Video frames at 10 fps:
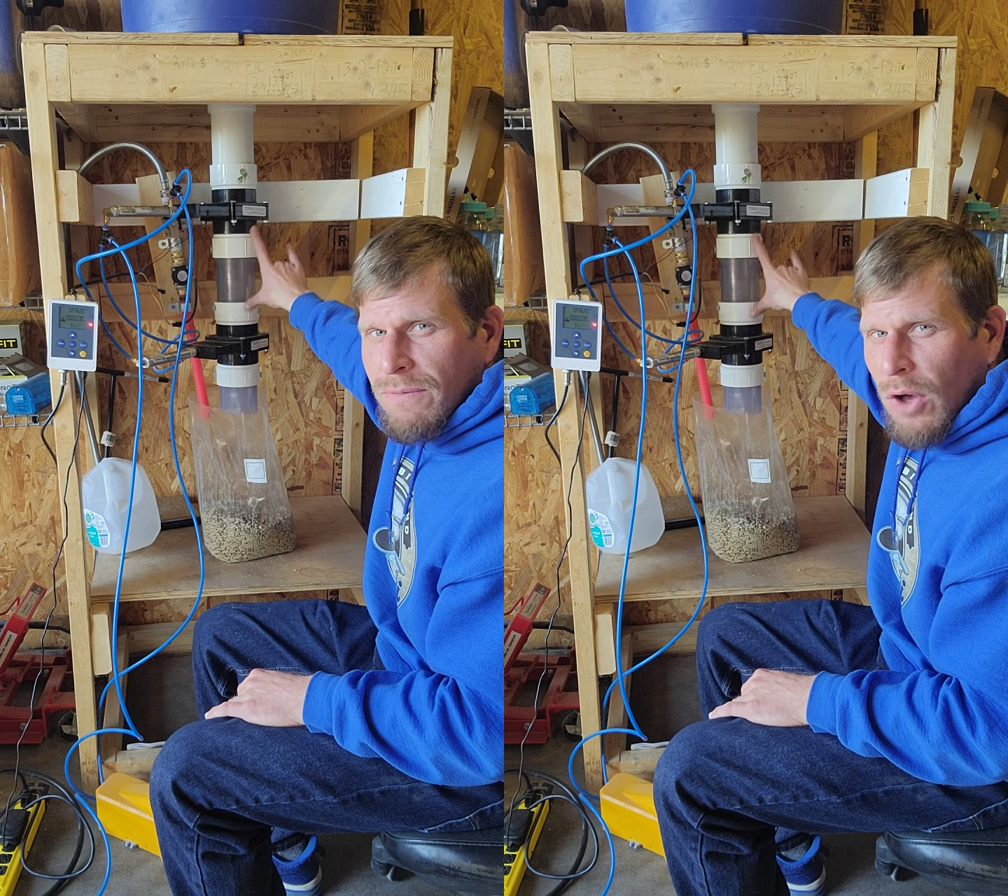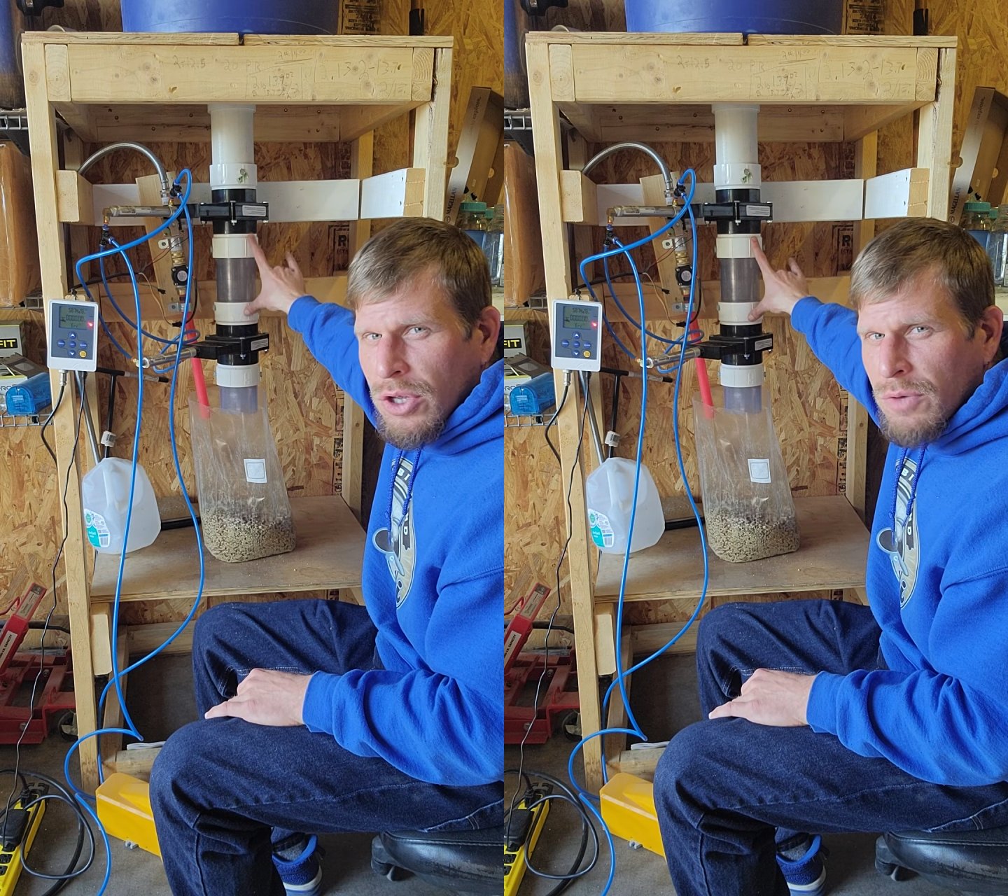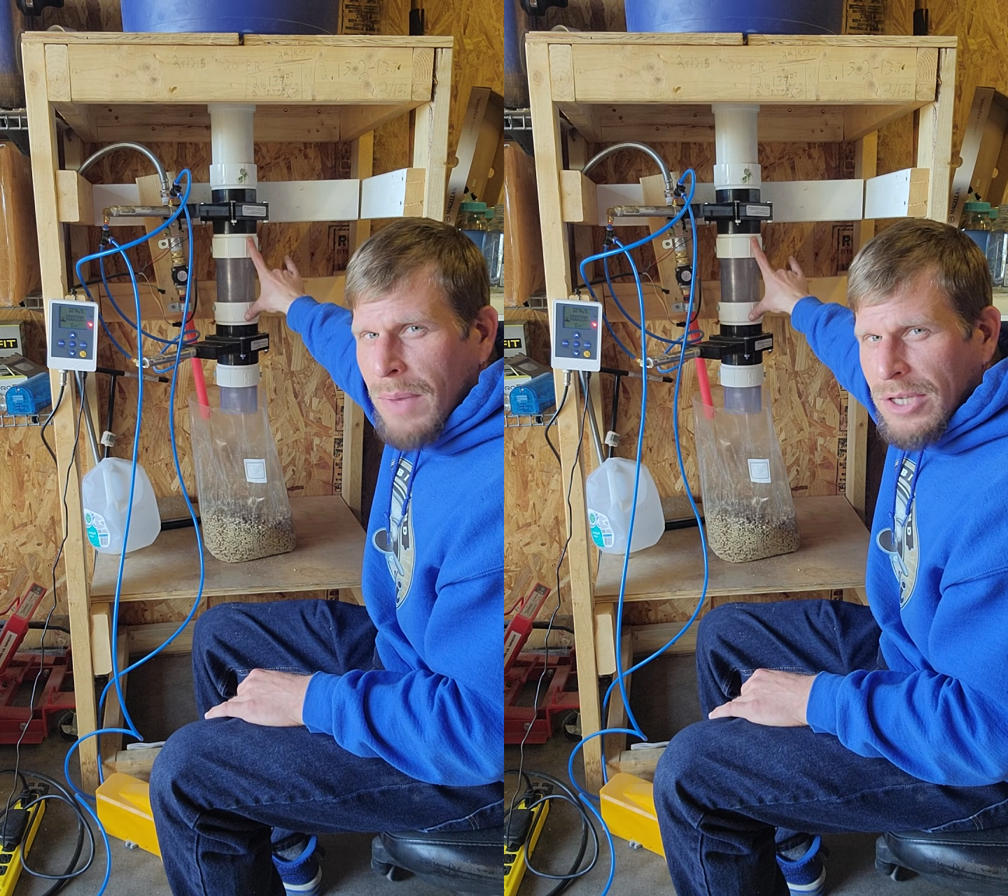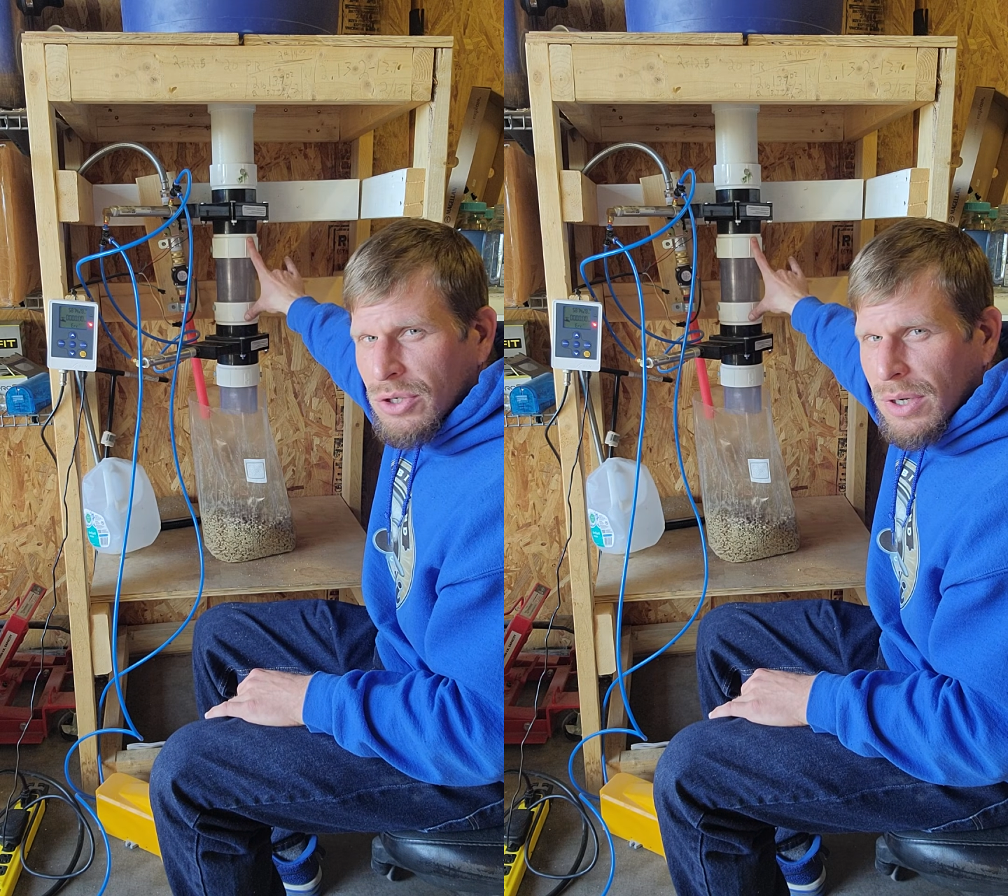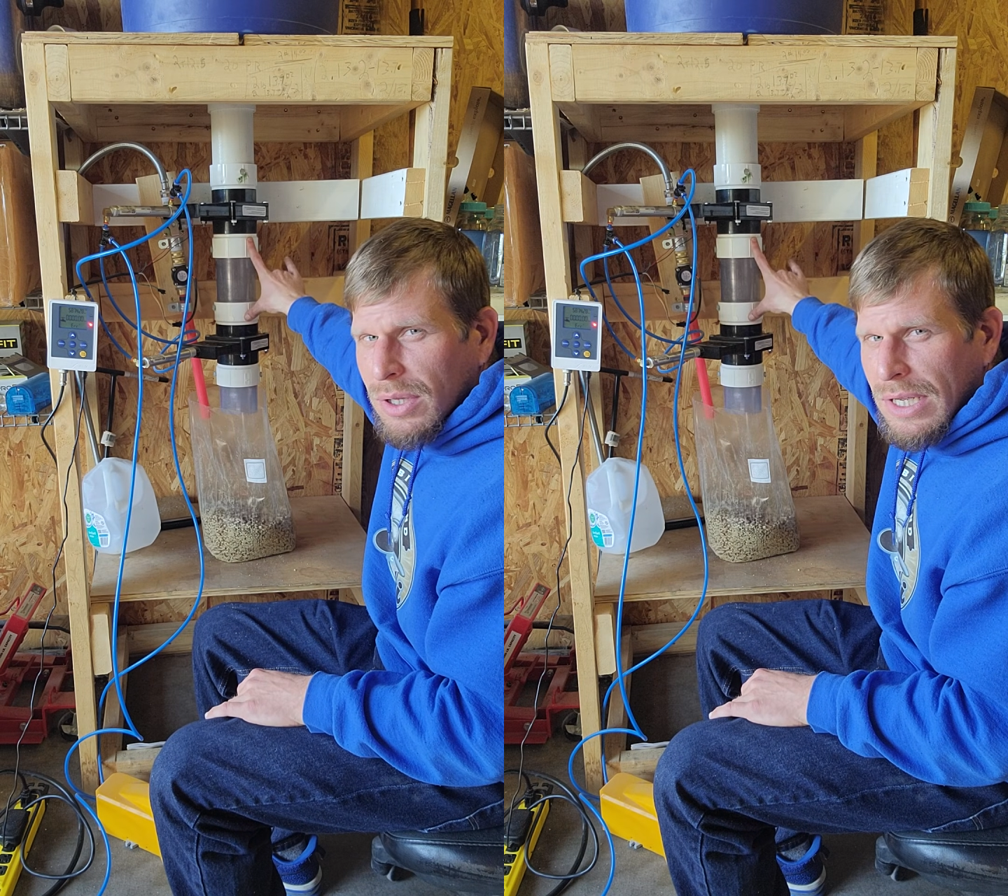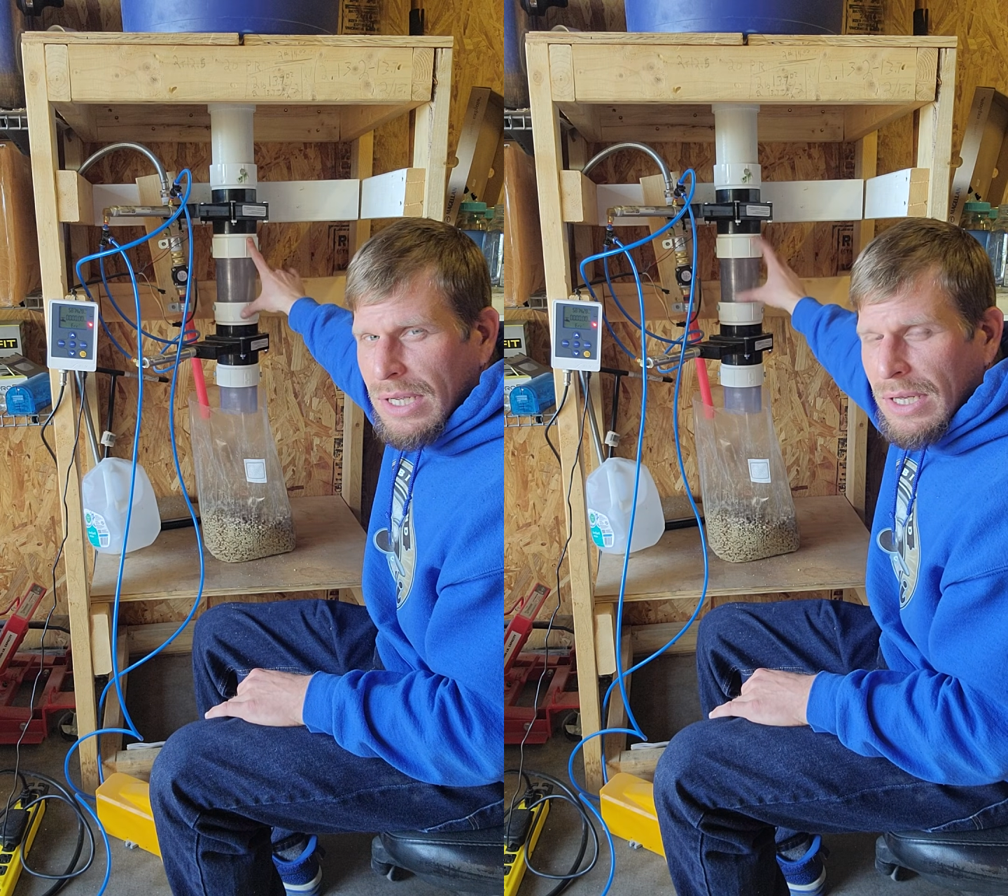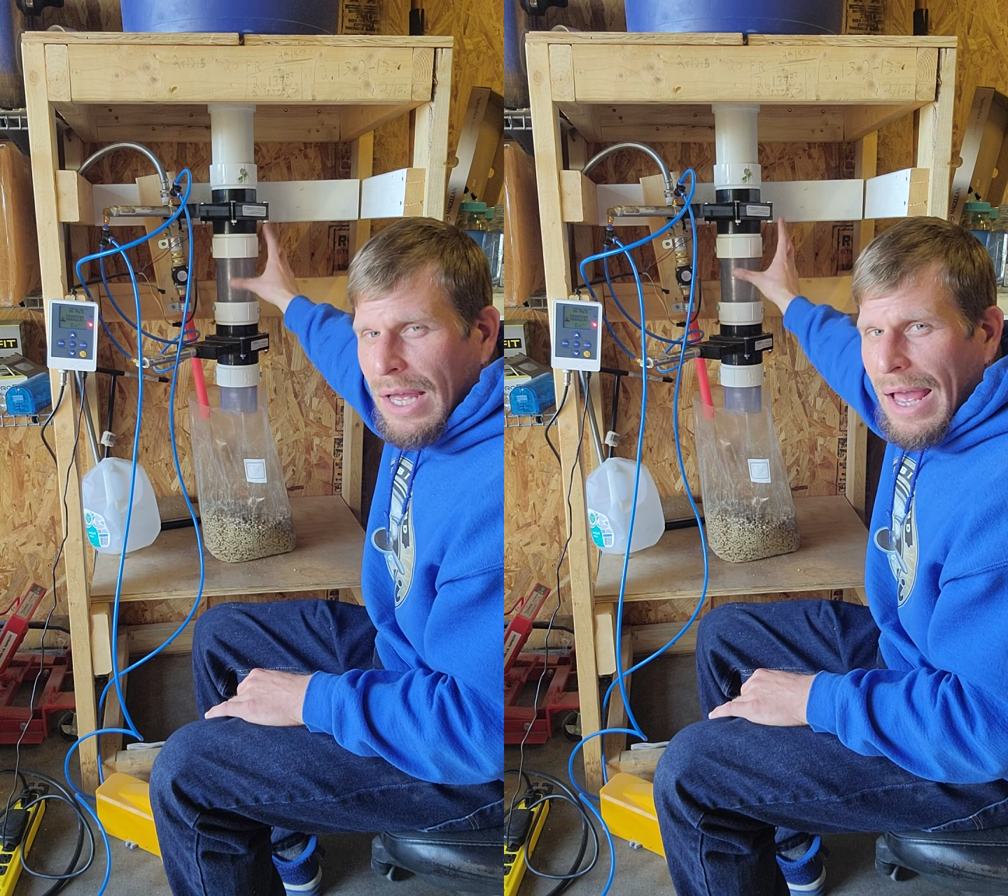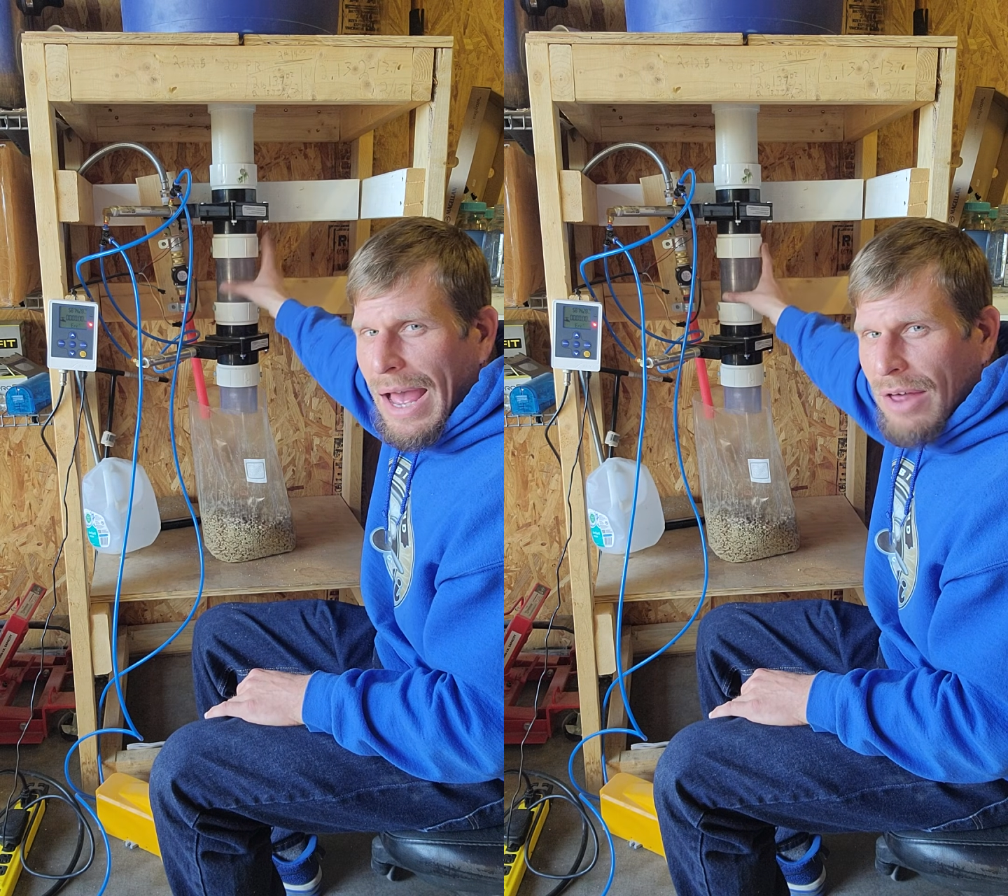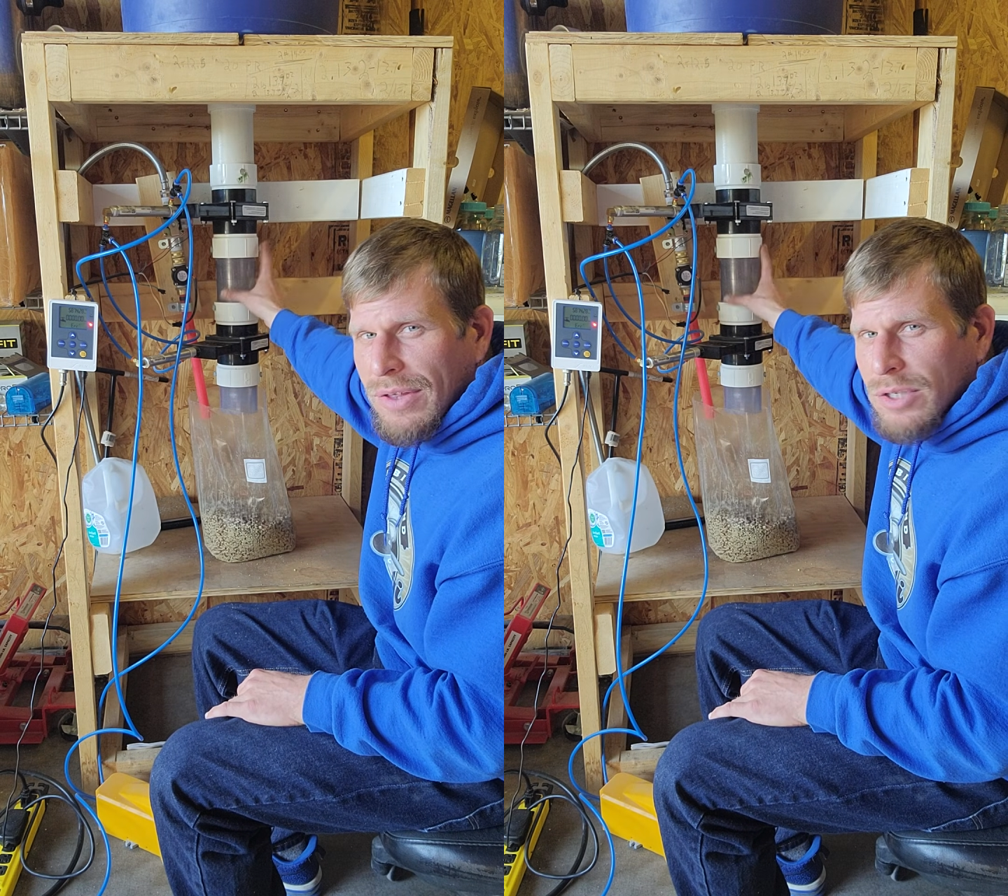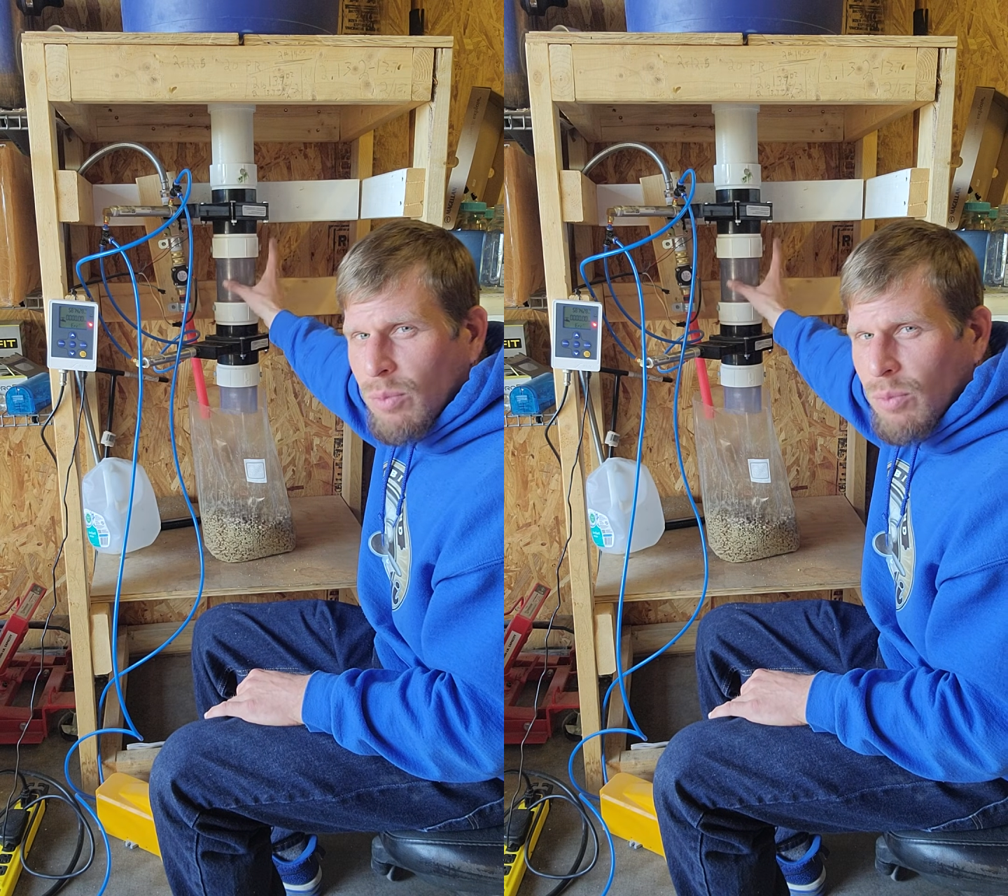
volumetrically how this